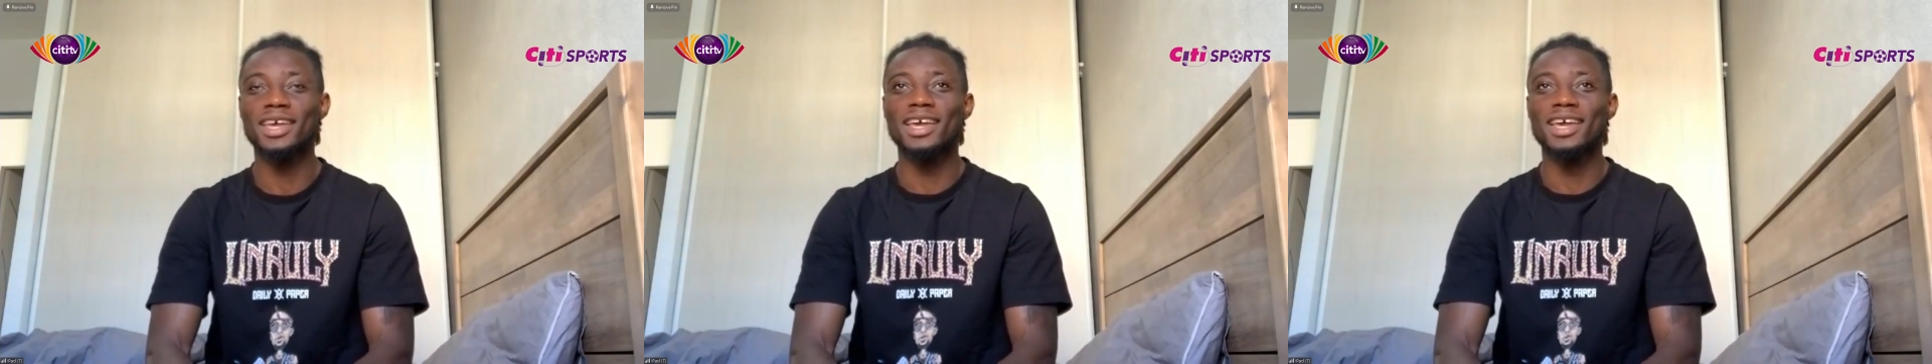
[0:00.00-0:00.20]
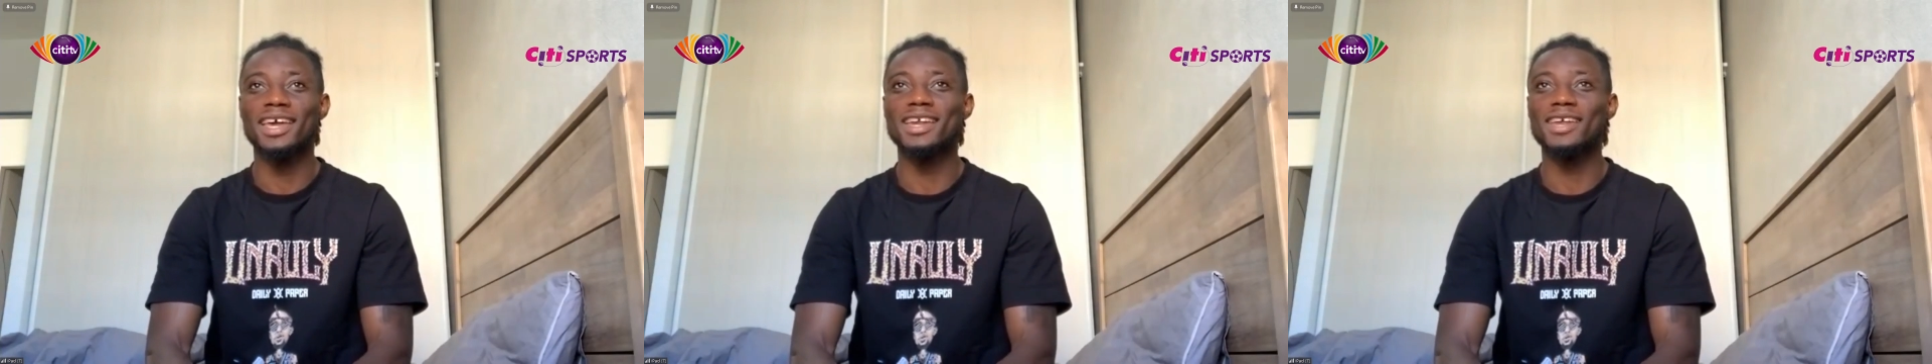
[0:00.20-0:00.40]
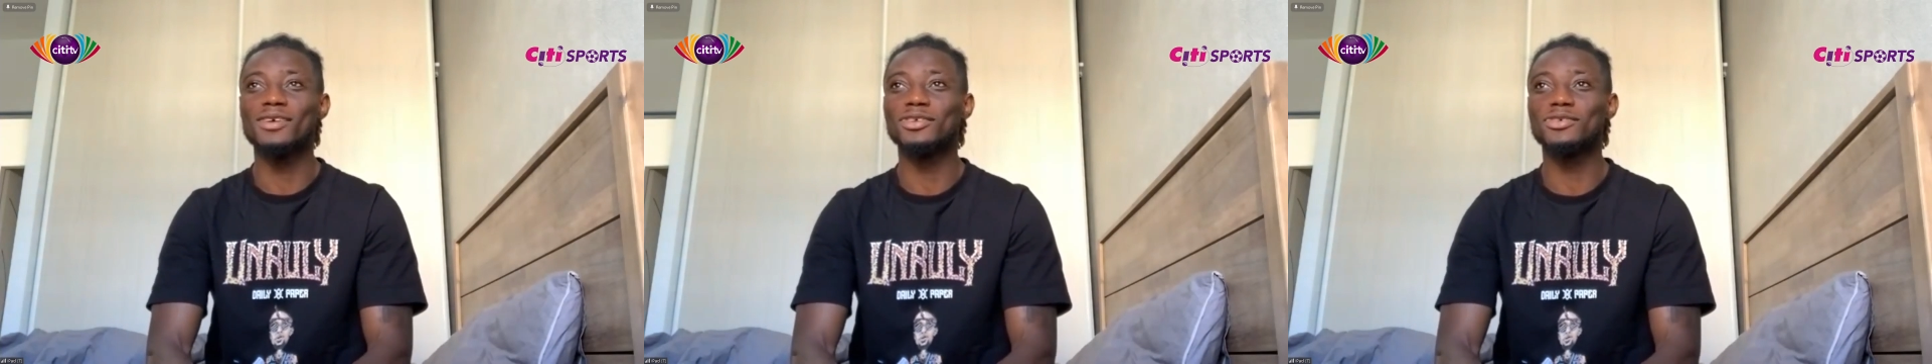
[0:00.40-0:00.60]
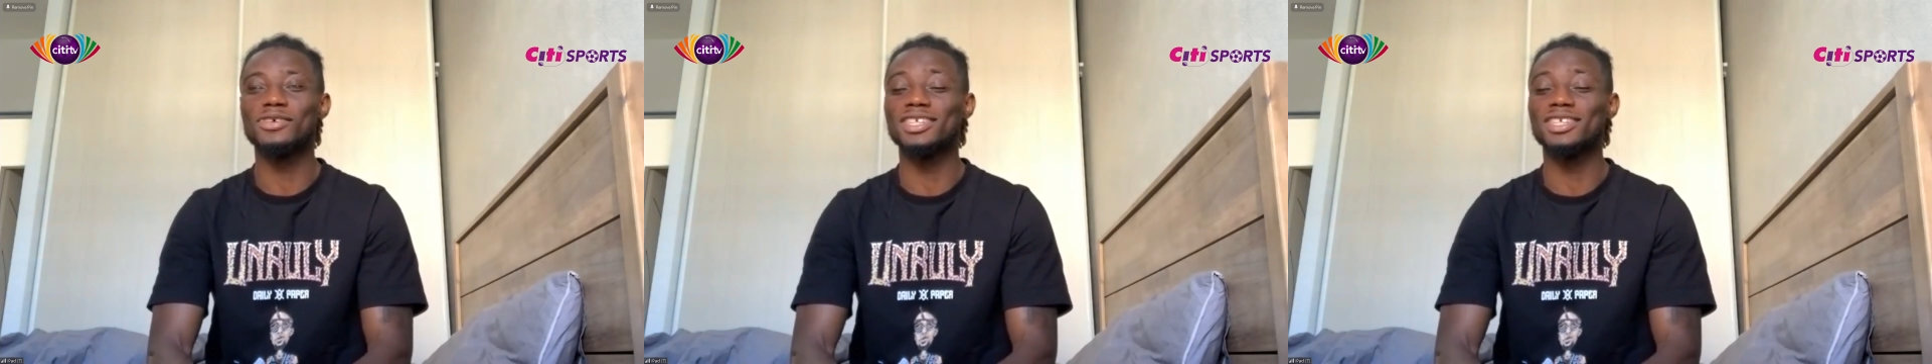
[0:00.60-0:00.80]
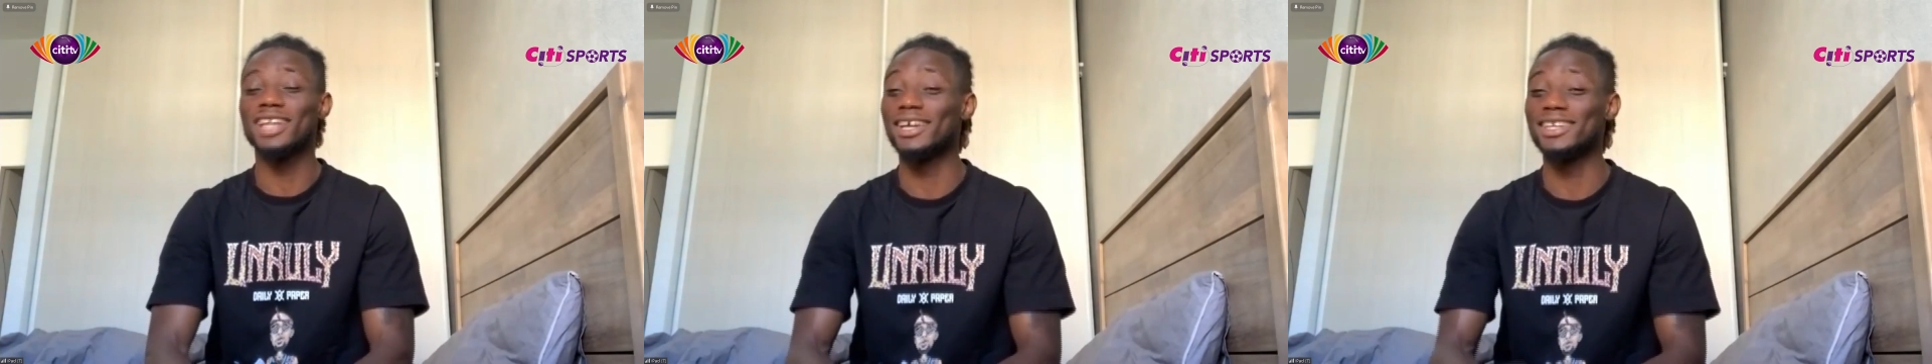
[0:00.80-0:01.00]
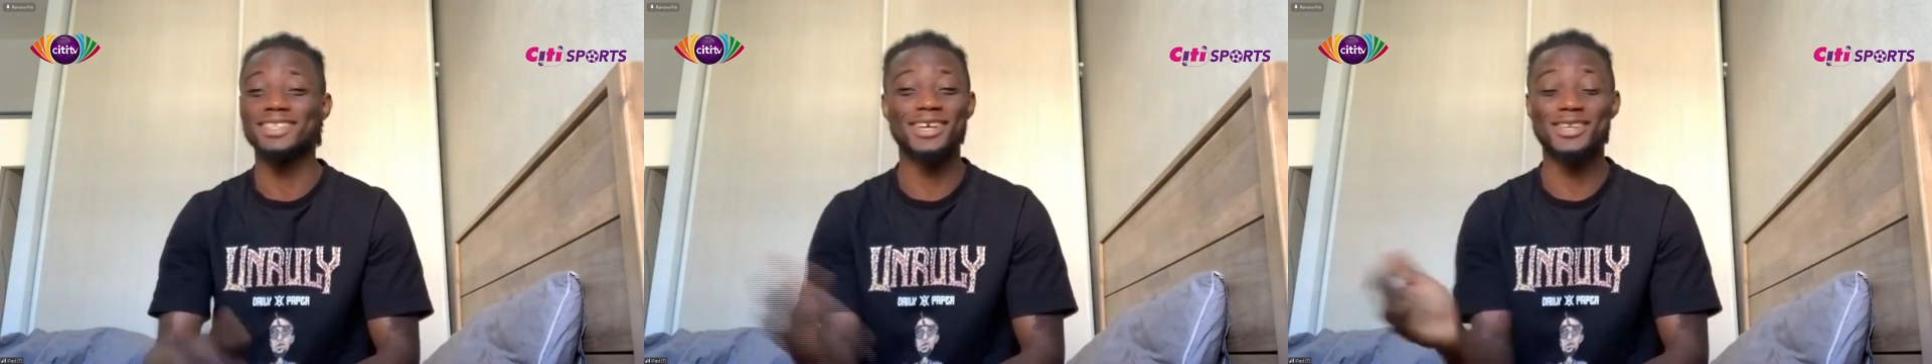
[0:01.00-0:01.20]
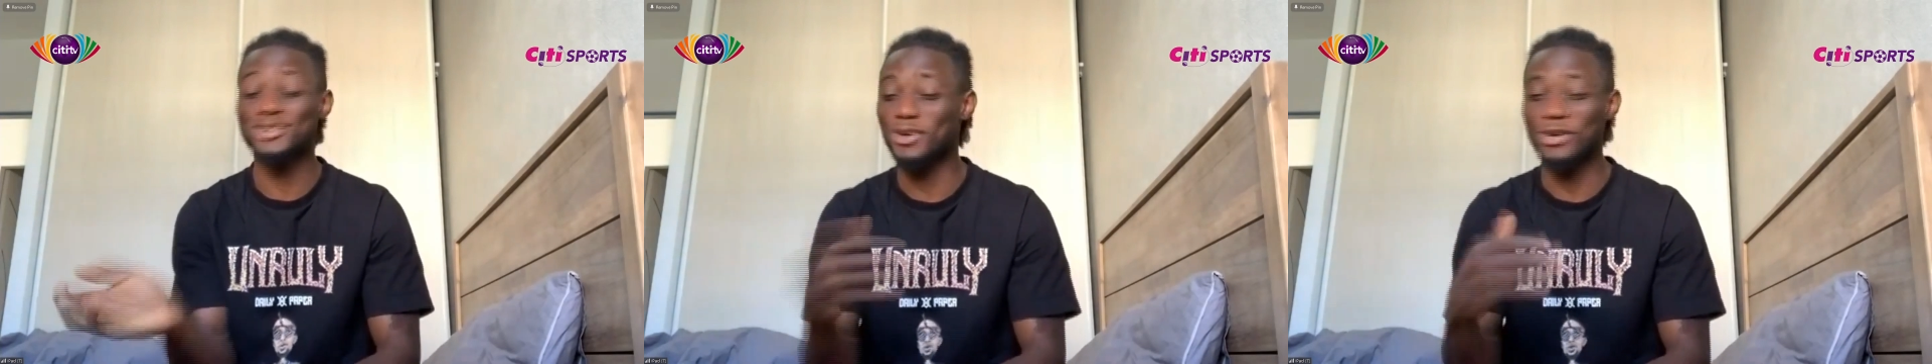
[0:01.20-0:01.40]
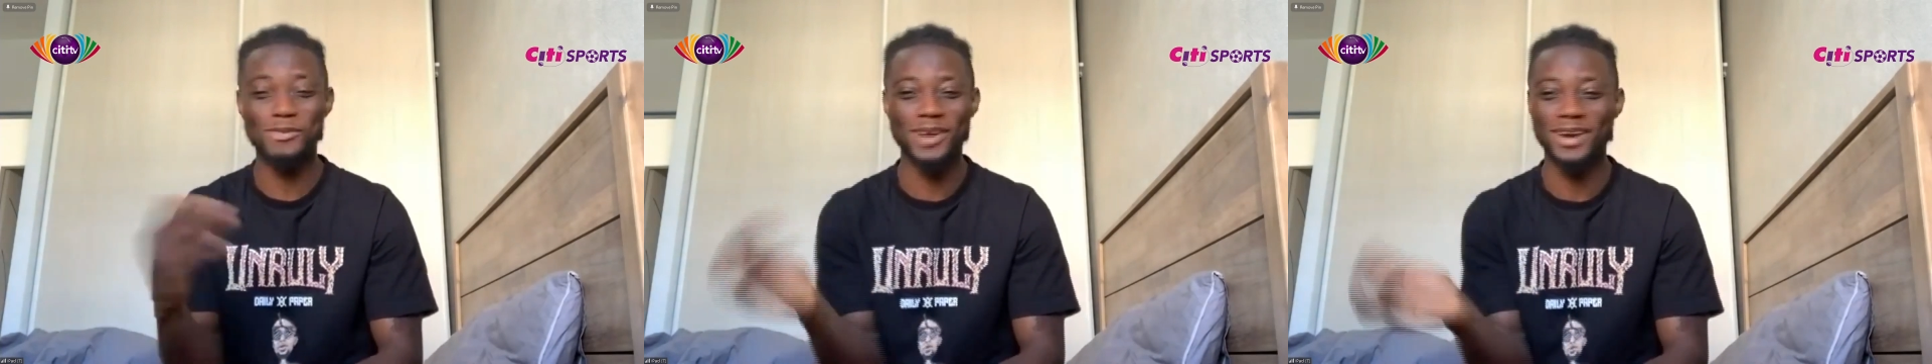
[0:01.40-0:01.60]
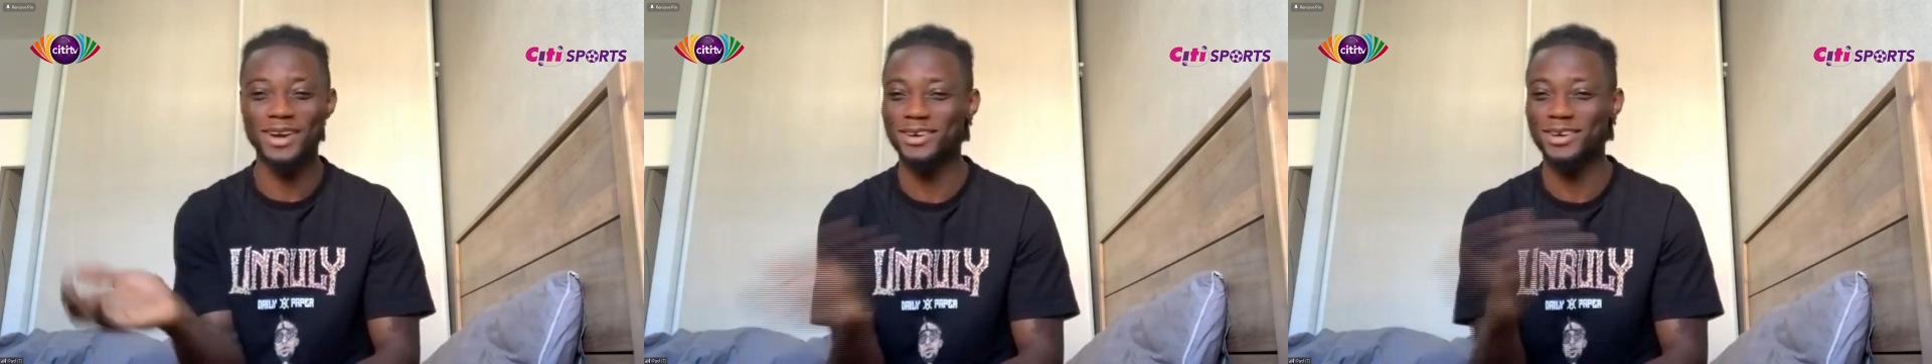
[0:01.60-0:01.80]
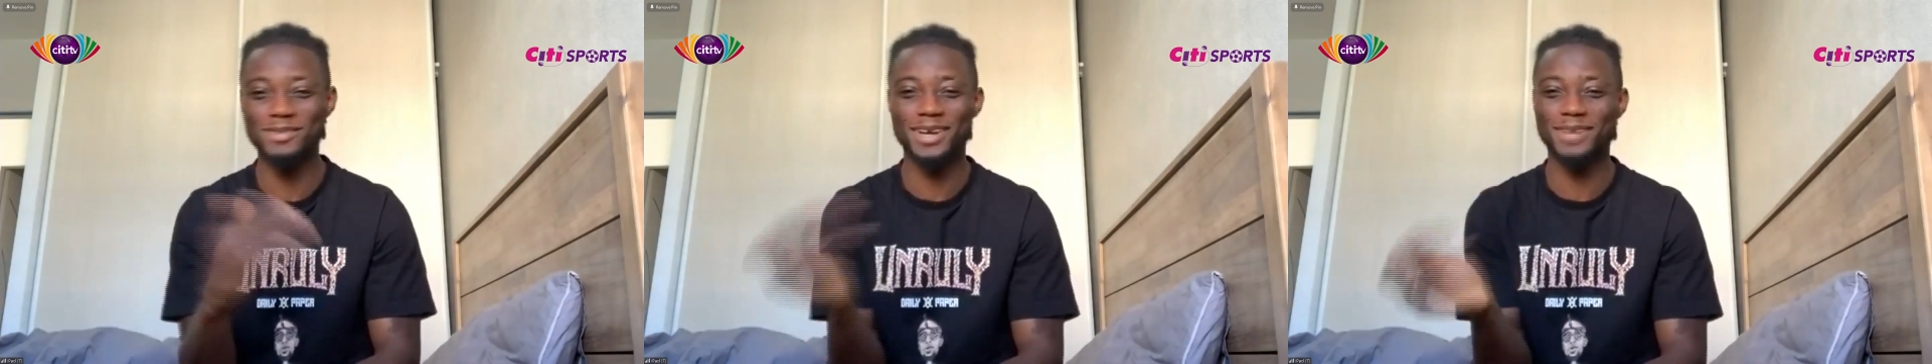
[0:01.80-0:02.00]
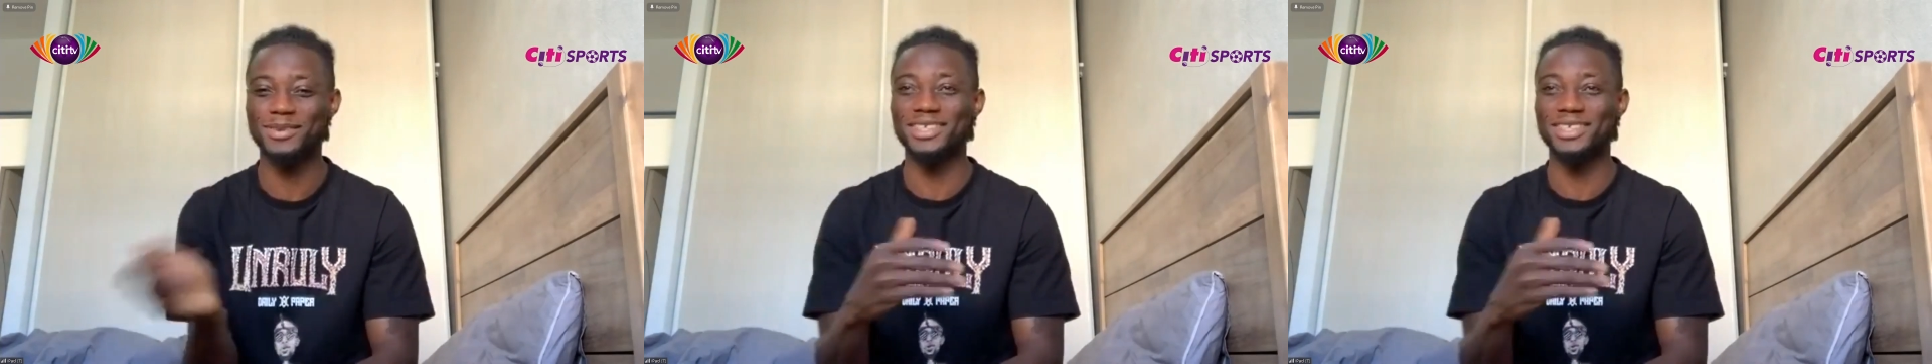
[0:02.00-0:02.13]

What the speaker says: And then I was go back.